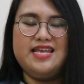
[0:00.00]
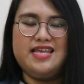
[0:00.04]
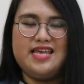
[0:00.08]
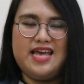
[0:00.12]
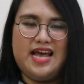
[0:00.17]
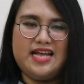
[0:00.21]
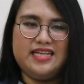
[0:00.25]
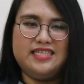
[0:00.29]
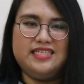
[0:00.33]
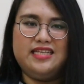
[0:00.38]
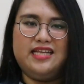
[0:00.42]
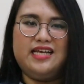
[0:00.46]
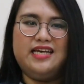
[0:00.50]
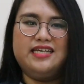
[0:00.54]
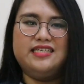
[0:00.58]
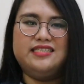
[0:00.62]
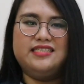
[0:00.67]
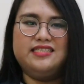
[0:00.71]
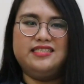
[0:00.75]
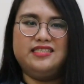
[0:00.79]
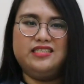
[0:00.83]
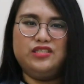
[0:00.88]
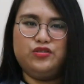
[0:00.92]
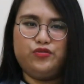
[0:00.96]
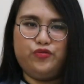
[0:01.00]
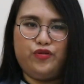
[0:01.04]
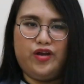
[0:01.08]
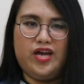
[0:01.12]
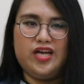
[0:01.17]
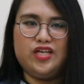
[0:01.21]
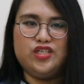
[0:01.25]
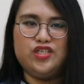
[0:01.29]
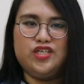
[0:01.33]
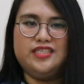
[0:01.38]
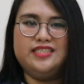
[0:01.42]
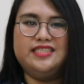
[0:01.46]
catalyze the
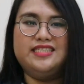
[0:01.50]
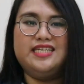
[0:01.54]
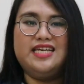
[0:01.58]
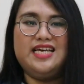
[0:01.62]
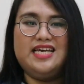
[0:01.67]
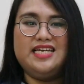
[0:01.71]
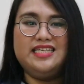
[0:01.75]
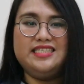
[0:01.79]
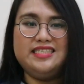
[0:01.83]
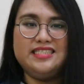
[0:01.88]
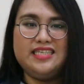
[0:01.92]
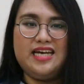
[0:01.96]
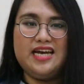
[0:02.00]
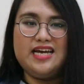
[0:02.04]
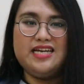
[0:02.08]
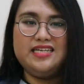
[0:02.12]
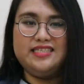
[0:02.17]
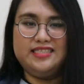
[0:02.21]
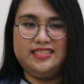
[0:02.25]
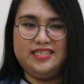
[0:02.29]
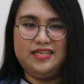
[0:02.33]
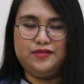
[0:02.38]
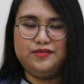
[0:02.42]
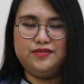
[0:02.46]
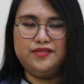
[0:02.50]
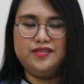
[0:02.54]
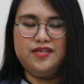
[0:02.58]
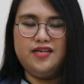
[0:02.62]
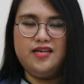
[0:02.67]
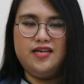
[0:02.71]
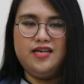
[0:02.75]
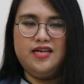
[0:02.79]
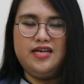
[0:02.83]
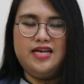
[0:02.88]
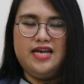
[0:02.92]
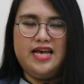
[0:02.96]
reactions inside the cells.
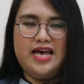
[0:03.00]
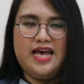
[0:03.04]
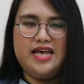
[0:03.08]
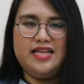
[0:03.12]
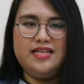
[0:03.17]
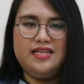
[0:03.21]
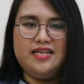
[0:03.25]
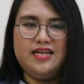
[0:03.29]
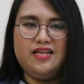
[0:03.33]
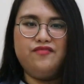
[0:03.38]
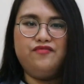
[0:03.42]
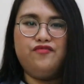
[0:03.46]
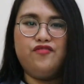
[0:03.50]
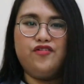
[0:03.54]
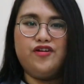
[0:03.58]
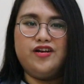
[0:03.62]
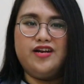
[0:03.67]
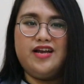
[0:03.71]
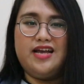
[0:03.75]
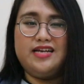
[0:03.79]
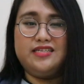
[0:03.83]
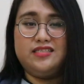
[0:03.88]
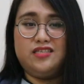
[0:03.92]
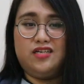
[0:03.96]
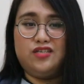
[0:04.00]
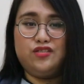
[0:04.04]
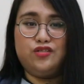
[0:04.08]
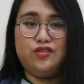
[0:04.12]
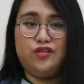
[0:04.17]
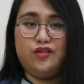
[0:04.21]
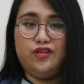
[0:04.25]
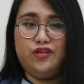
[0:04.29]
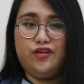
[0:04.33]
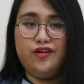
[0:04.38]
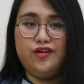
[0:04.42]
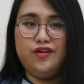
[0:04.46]
And then for the
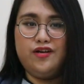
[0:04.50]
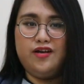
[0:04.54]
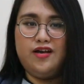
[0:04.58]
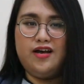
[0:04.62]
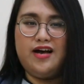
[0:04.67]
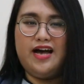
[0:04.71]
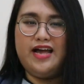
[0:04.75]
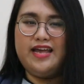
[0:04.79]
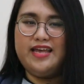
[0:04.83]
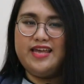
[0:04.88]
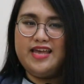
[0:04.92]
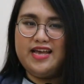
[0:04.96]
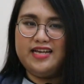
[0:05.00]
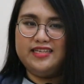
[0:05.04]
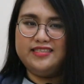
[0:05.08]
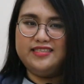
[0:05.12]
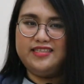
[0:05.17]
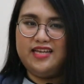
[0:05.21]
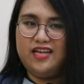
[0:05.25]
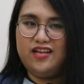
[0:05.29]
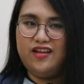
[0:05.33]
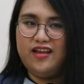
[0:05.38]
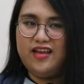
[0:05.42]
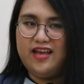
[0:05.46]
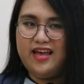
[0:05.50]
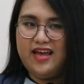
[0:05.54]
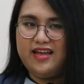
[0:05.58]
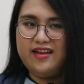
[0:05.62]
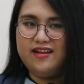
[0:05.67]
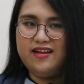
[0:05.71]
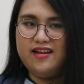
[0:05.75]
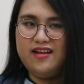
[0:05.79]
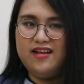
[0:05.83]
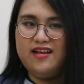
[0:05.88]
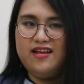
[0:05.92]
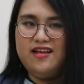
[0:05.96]
extracellular, I guess that you
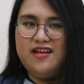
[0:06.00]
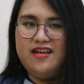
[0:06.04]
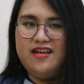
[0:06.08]
know